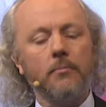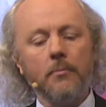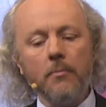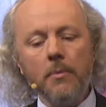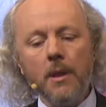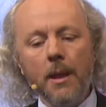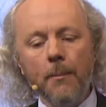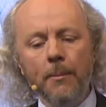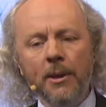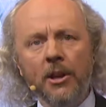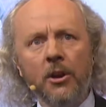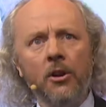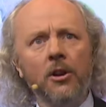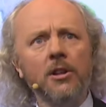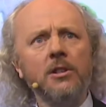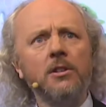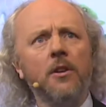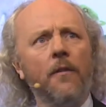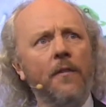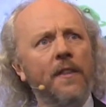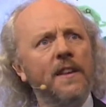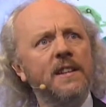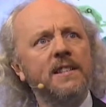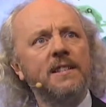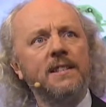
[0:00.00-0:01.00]
Because of
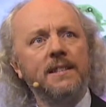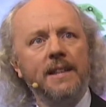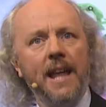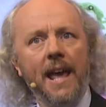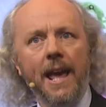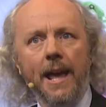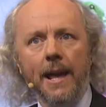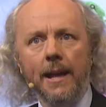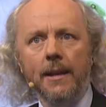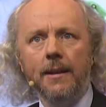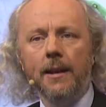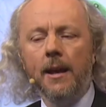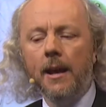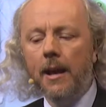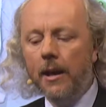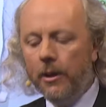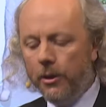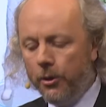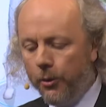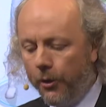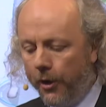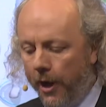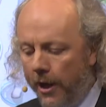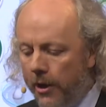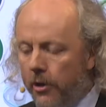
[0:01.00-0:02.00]
this state,
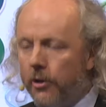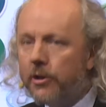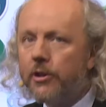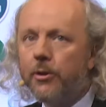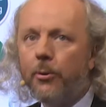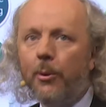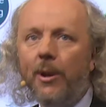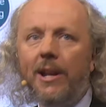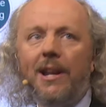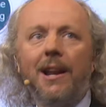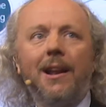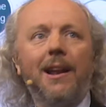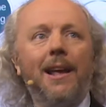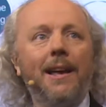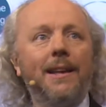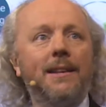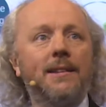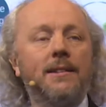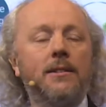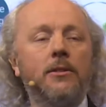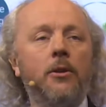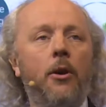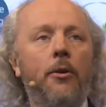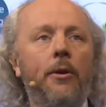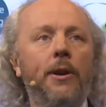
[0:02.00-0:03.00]
you cannot treat it like
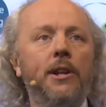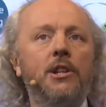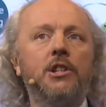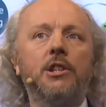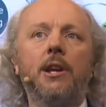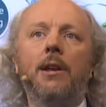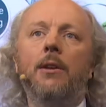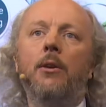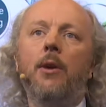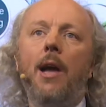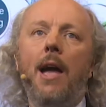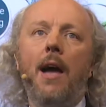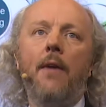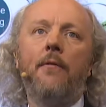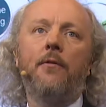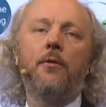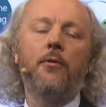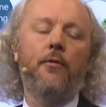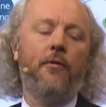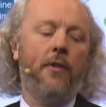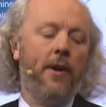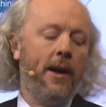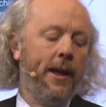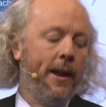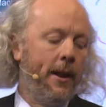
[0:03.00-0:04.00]
storage, and you have to
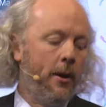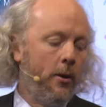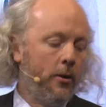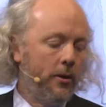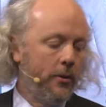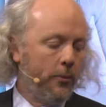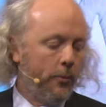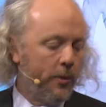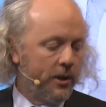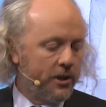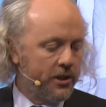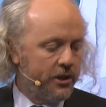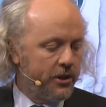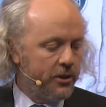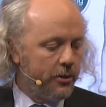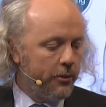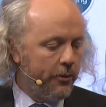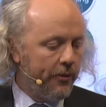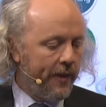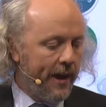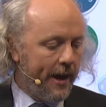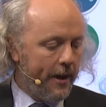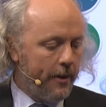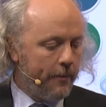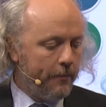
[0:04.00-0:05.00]
find out what to do
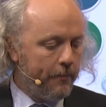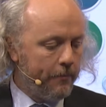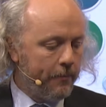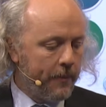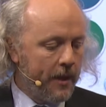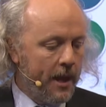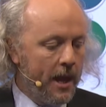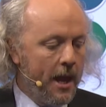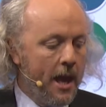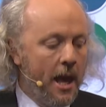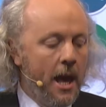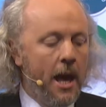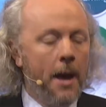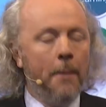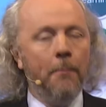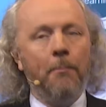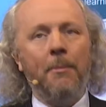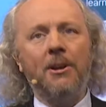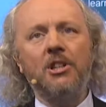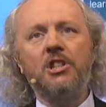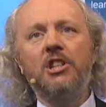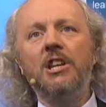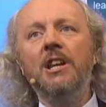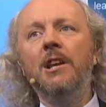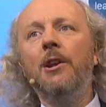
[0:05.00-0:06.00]
there.
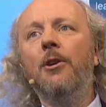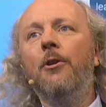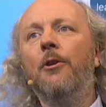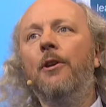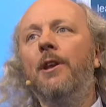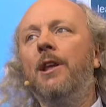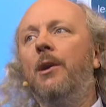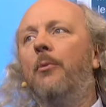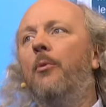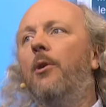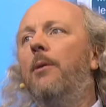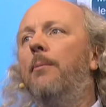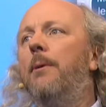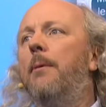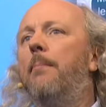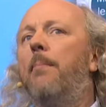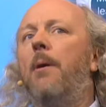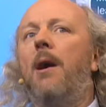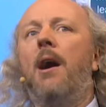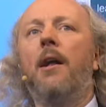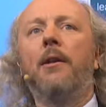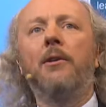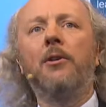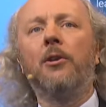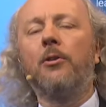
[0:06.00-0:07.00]
Machine learning will be
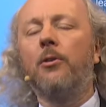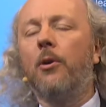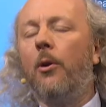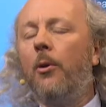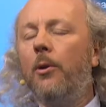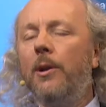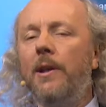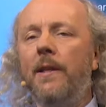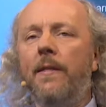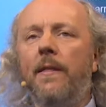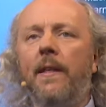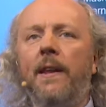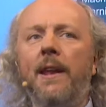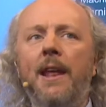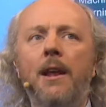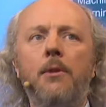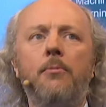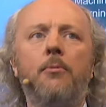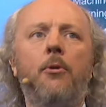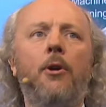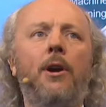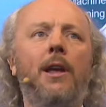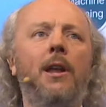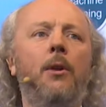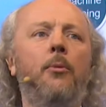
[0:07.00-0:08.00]
part not only in the
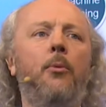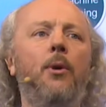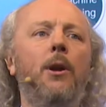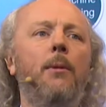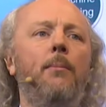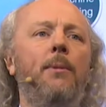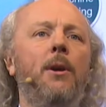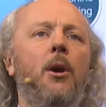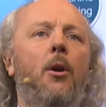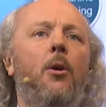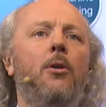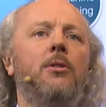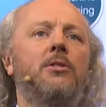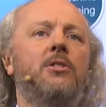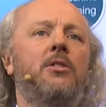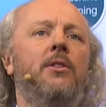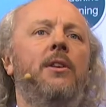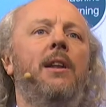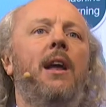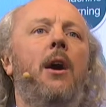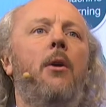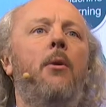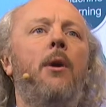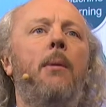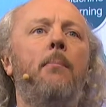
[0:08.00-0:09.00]
network, it will be also in
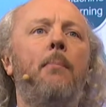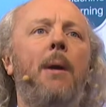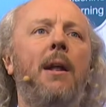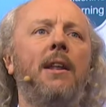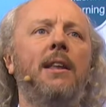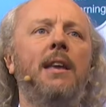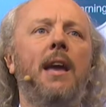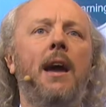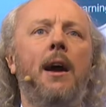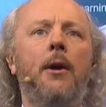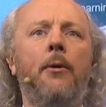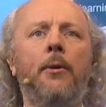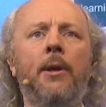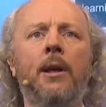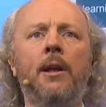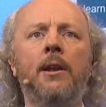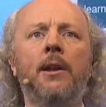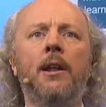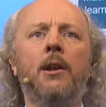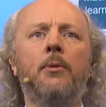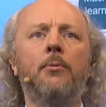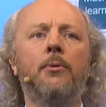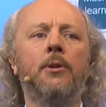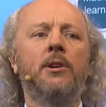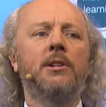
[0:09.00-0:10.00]
our body area
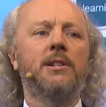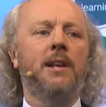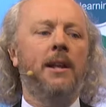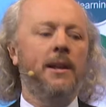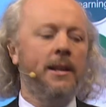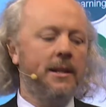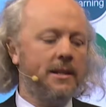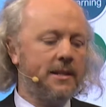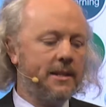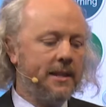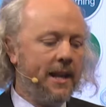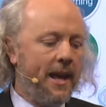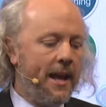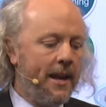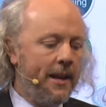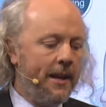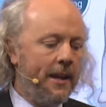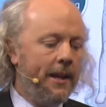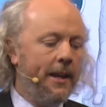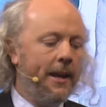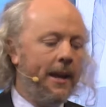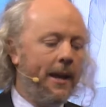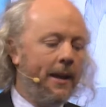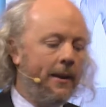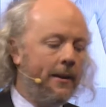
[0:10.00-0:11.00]
networks,
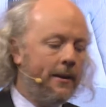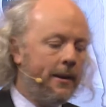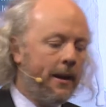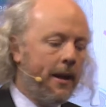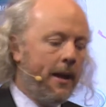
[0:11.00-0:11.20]
understanding and